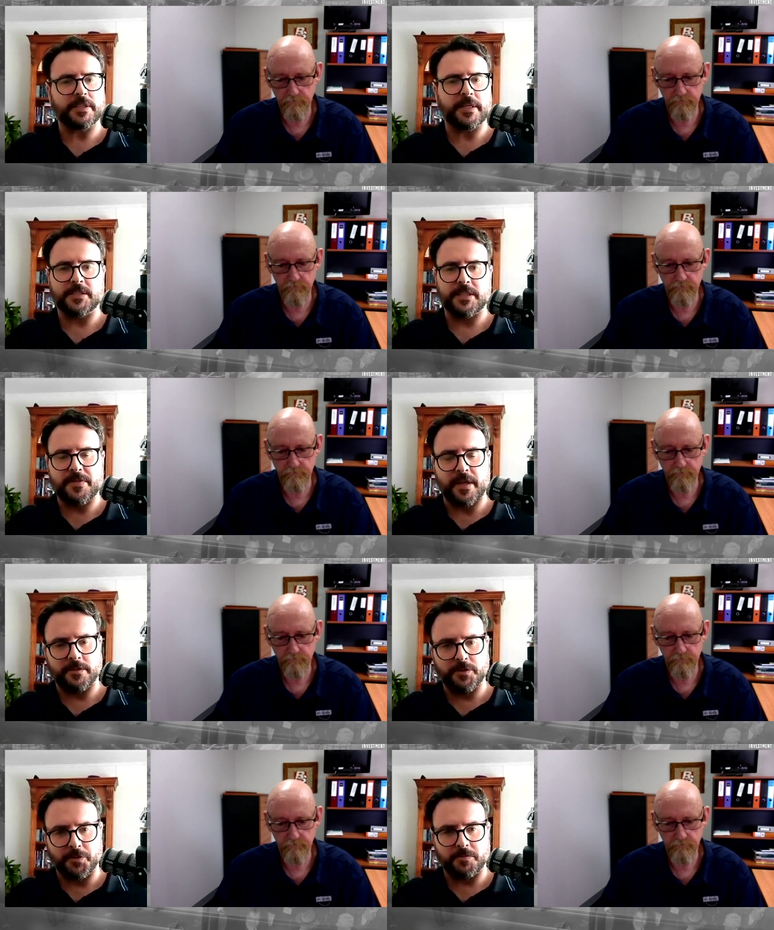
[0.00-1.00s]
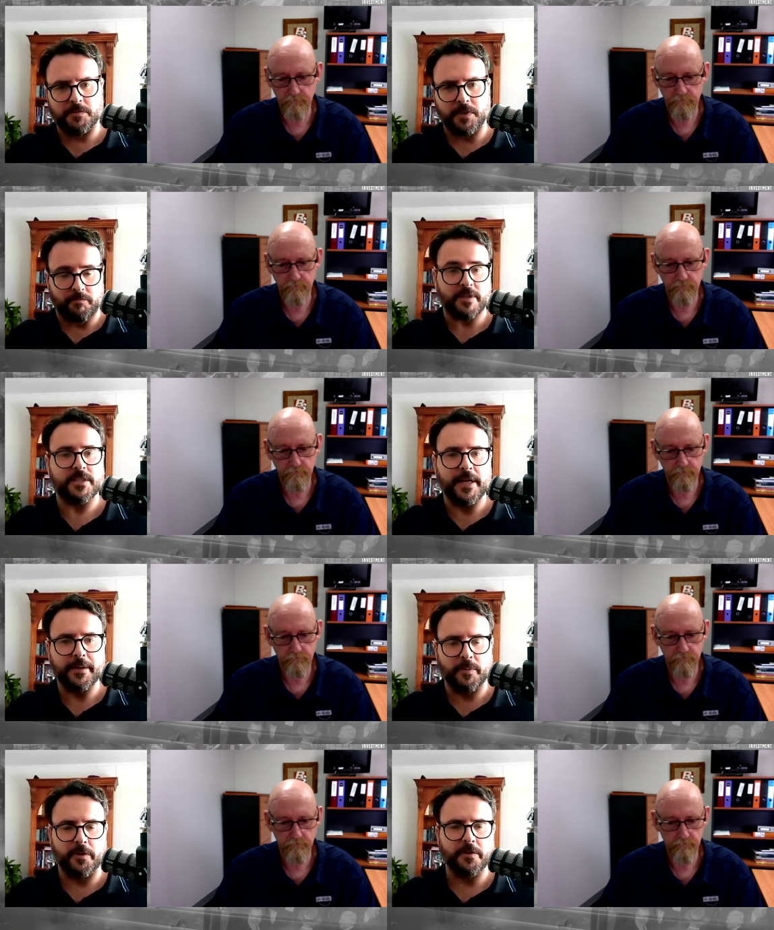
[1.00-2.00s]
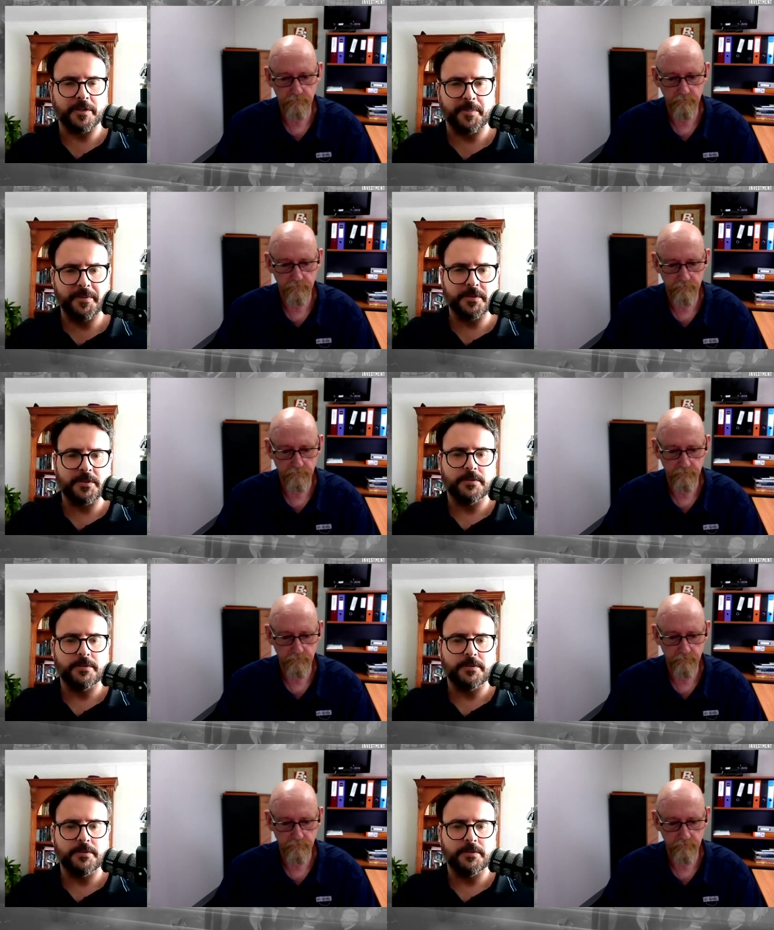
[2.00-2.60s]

Speaker 1: that he said that you that resonated with your experience?